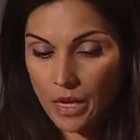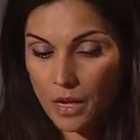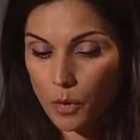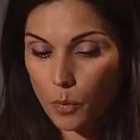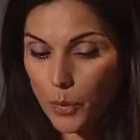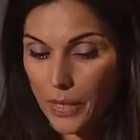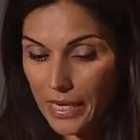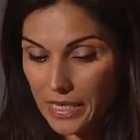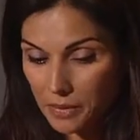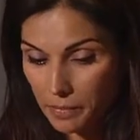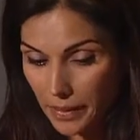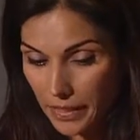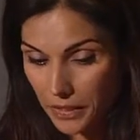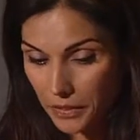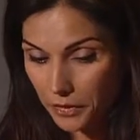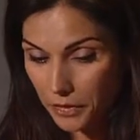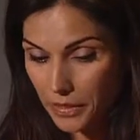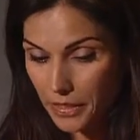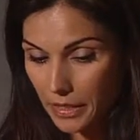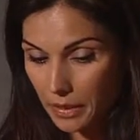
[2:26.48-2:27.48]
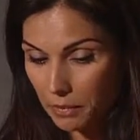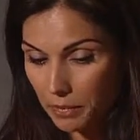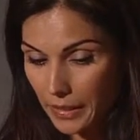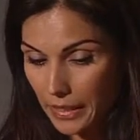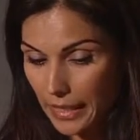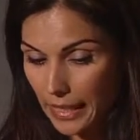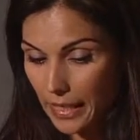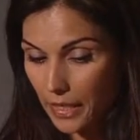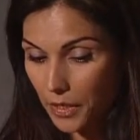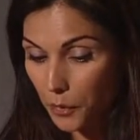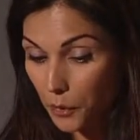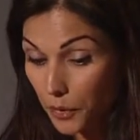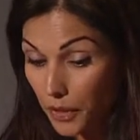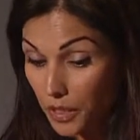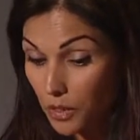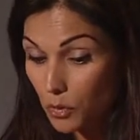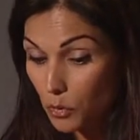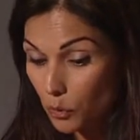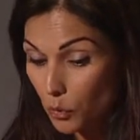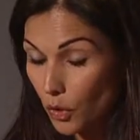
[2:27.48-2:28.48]
We as mentors can play a
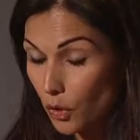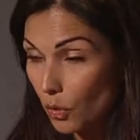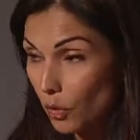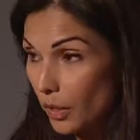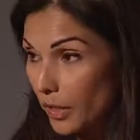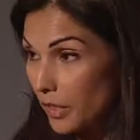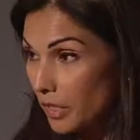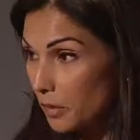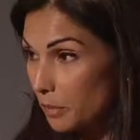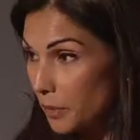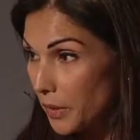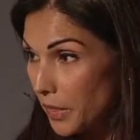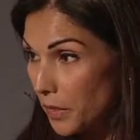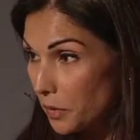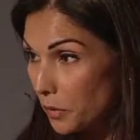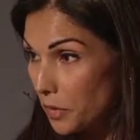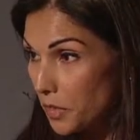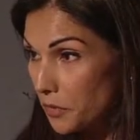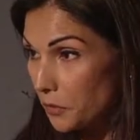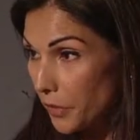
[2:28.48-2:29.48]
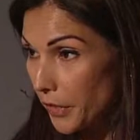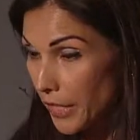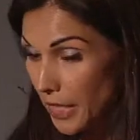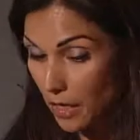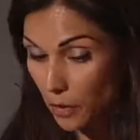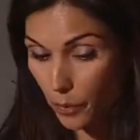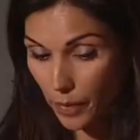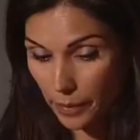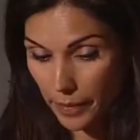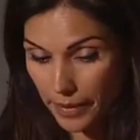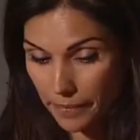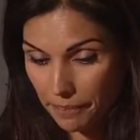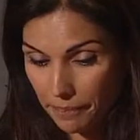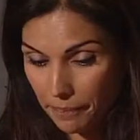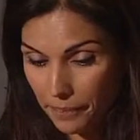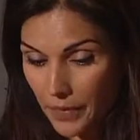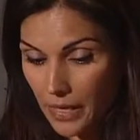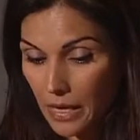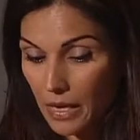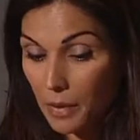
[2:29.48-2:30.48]
critical role in opening doors for young women,
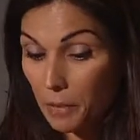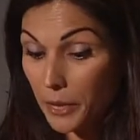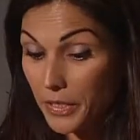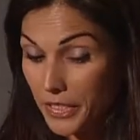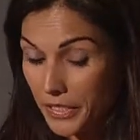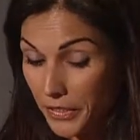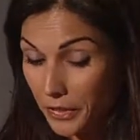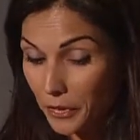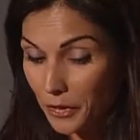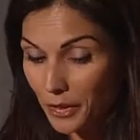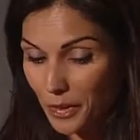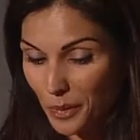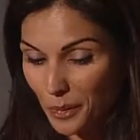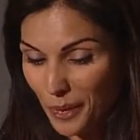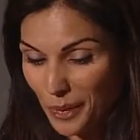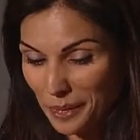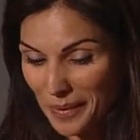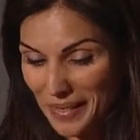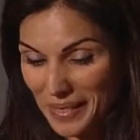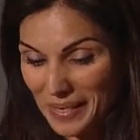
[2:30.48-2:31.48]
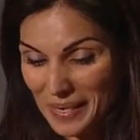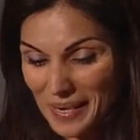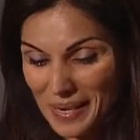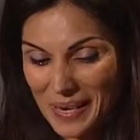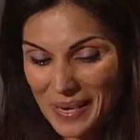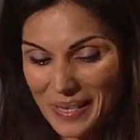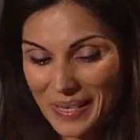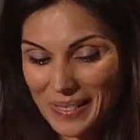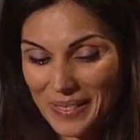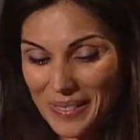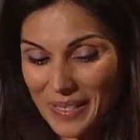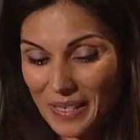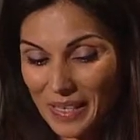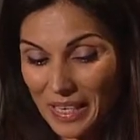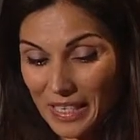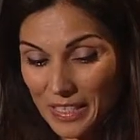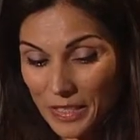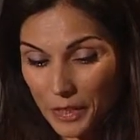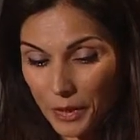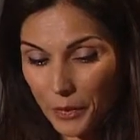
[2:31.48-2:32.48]
particularly women,
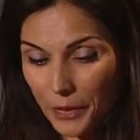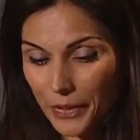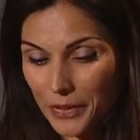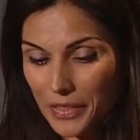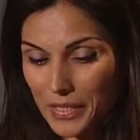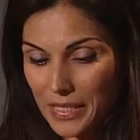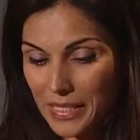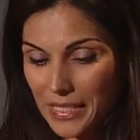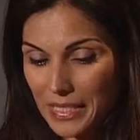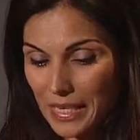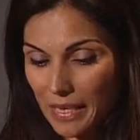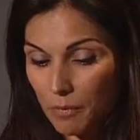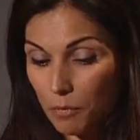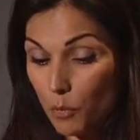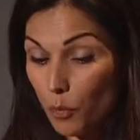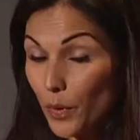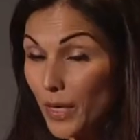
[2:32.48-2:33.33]
uh, to careers in STEM.